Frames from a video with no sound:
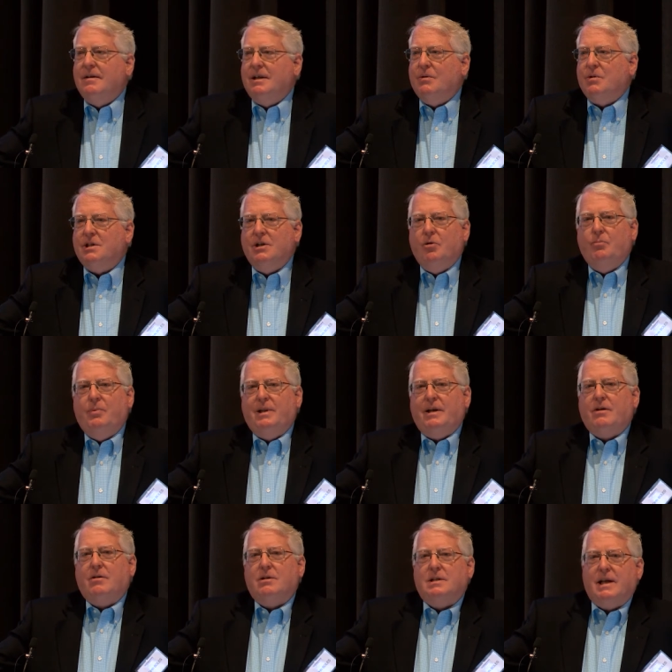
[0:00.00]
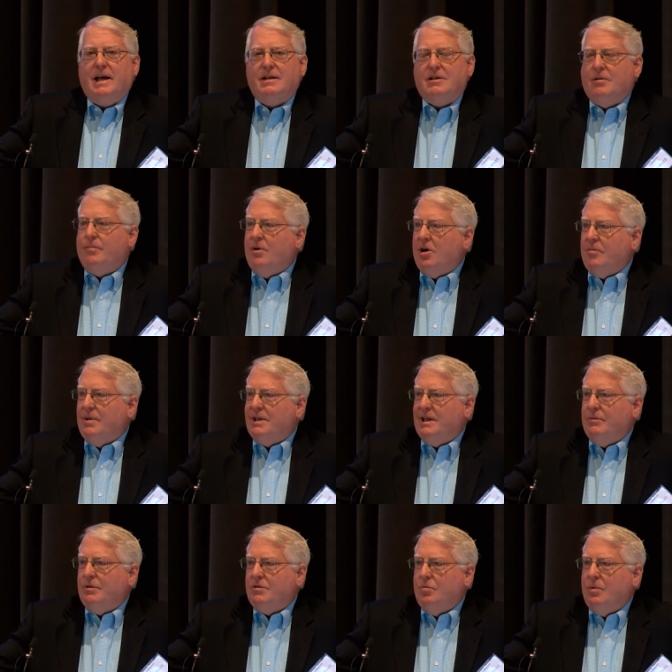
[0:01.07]
There was no political science department.
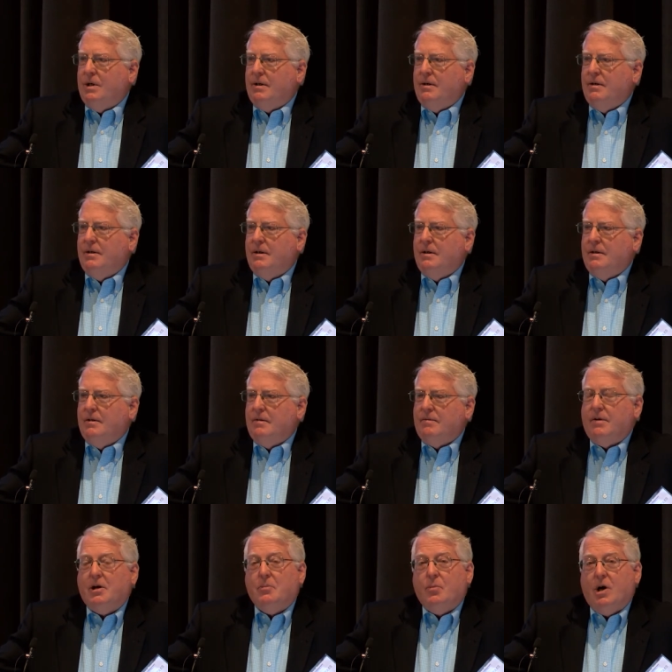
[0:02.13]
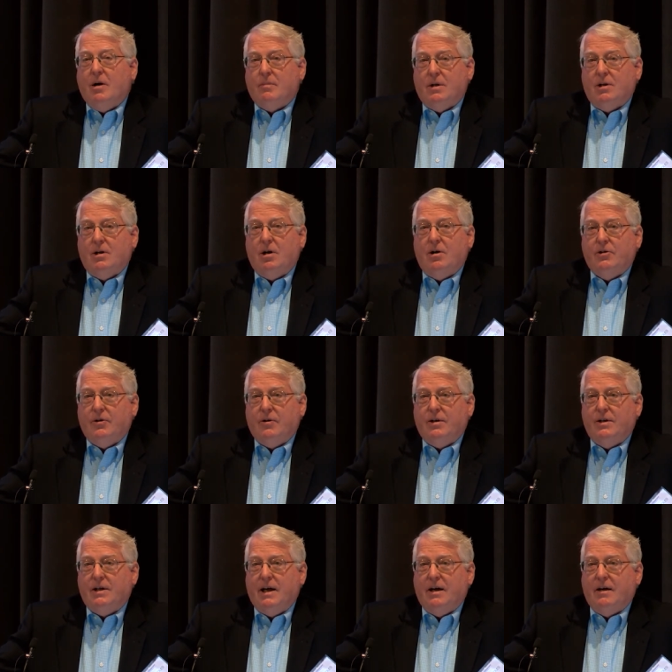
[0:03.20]
There was one very prominent lawyer
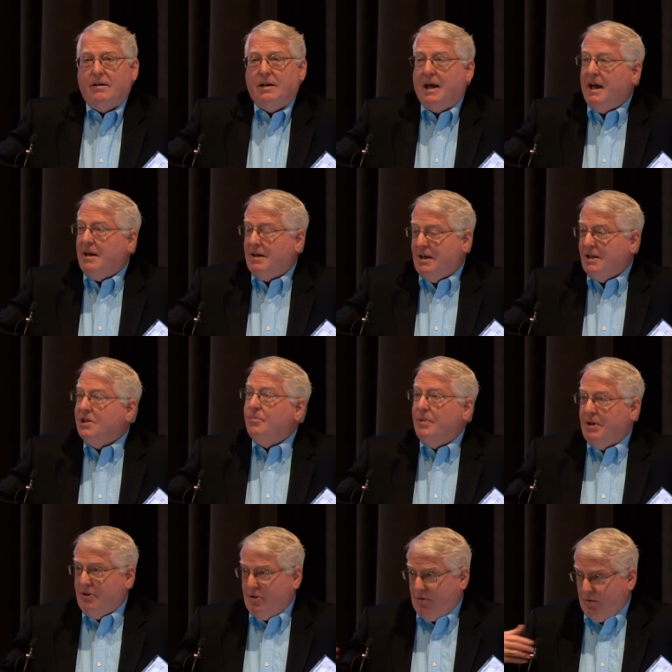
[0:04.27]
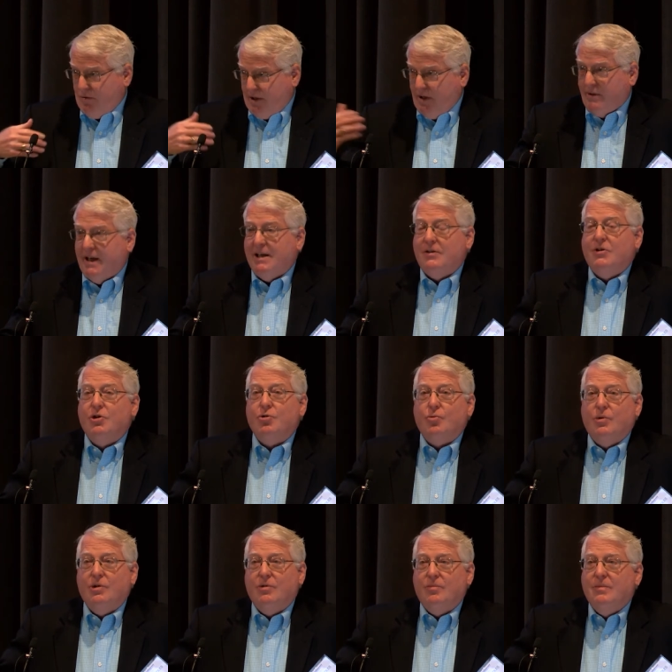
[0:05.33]
in town, Hank Husbeth, who donated this
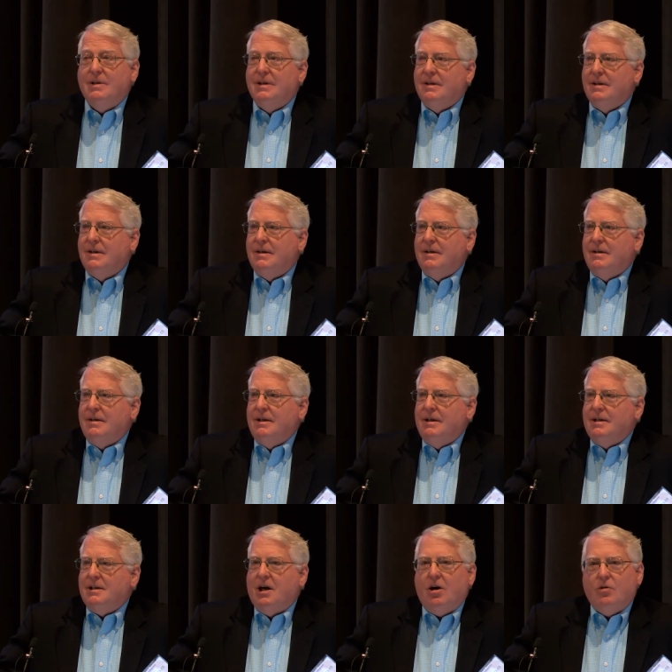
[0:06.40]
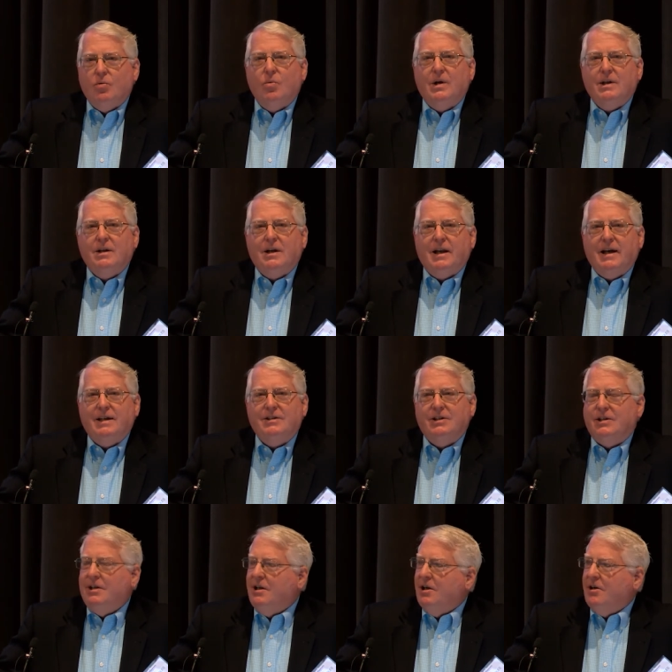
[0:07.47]
room, taught one class a
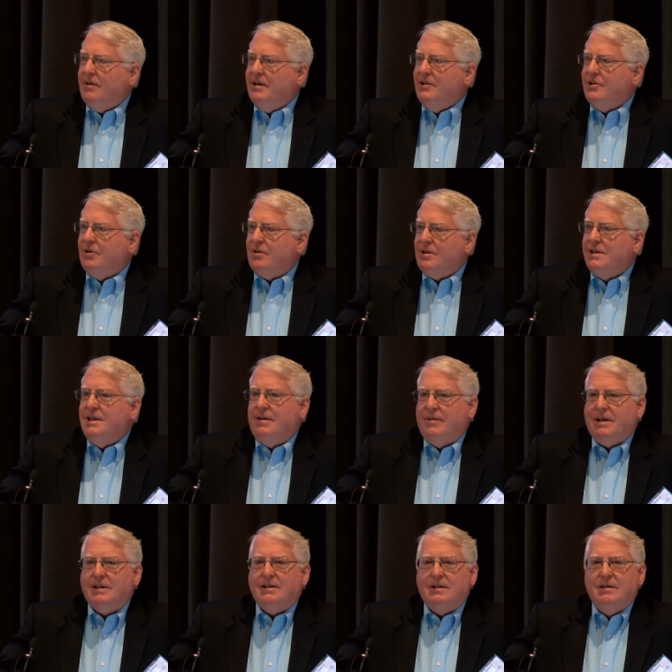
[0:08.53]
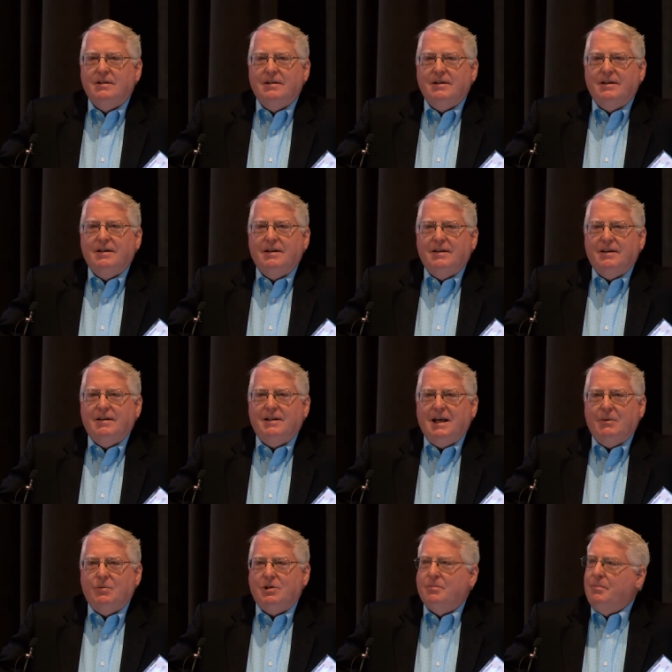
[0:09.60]
year in sort of civics, and
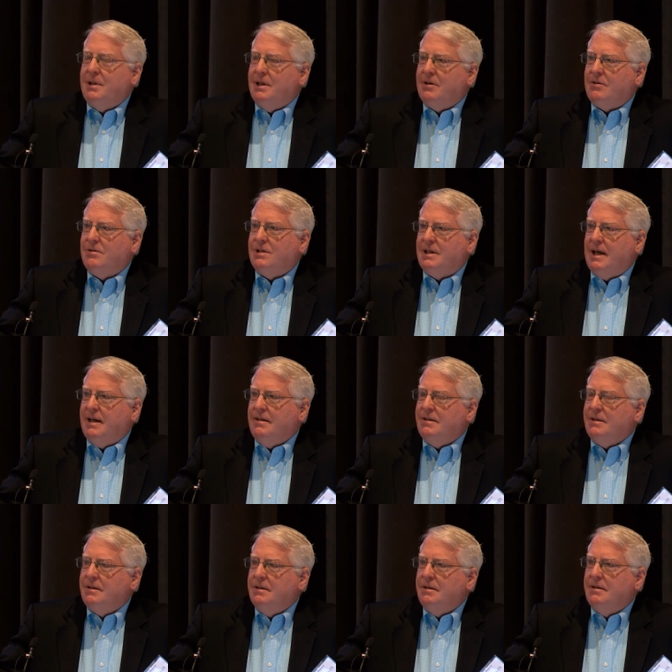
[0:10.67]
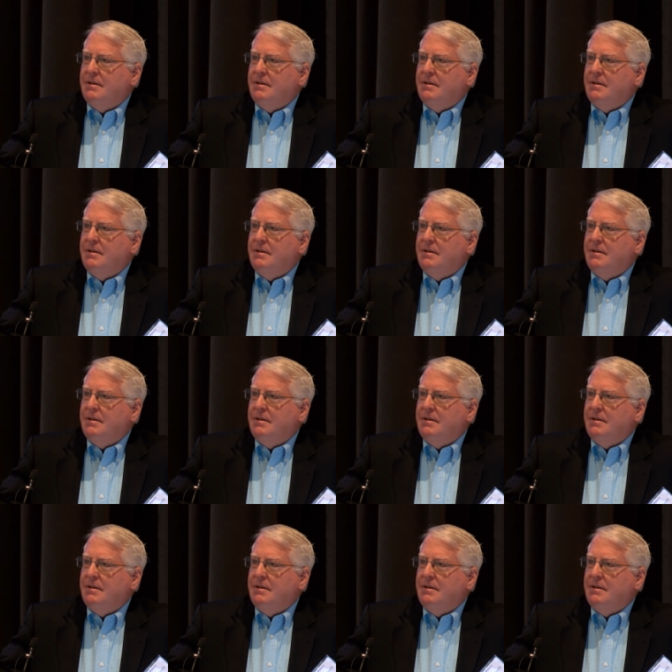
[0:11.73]
that was political science.